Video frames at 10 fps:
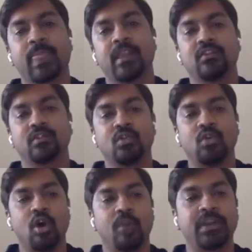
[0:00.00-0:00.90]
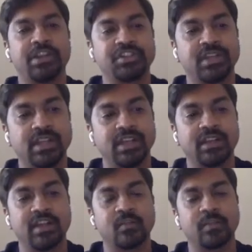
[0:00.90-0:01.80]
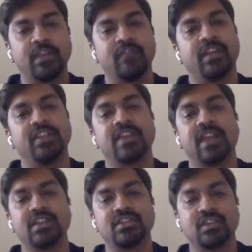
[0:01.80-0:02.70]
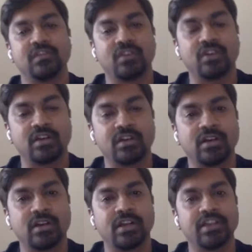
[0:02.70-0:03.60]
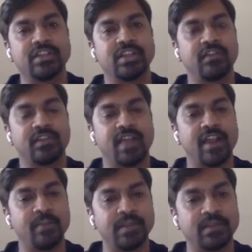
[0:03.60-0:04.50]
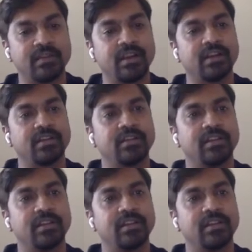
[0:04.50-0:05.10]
So operationally, it has been very challenging for uh, HDFS admins, right?